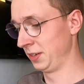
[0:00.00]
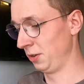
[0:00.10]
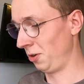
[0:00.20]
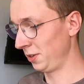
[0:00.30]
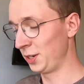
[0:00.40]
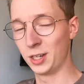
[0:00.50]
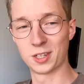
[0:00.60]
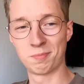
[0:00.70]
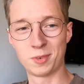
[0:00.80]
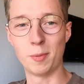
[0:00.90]
or you could
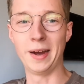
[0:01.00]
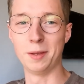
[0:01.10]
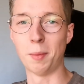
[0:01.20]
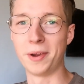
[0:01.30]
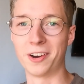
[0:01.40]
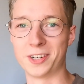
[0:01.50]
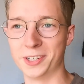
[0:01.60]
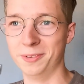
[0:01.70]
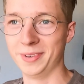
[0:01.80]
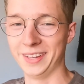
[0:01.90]
just go buy them a beer or
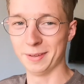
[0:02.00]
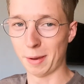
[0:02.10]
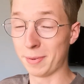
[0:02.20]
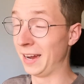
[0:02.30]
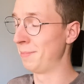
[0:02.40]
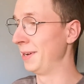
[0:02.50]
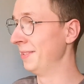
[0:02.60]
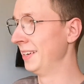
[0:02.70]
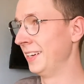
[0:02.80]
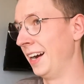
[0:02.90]
two and they might be happy.
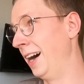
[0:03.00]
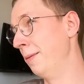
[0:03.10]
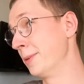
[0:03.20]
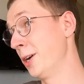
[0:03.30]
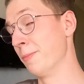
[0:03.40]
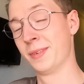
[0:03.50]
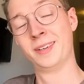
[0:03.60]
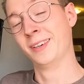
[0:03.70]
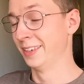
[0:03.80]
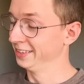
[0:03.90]
So
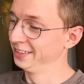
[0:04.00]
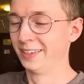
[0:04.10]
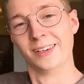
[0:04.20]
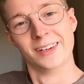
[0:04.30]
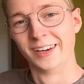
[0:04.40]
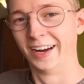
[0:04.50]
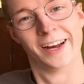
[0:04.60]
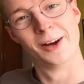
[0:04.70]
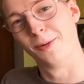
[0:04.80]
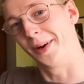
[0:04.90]

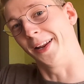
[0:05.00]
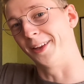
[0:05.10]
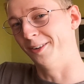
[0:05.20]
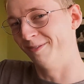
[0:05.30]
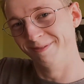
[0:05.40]
we got it though.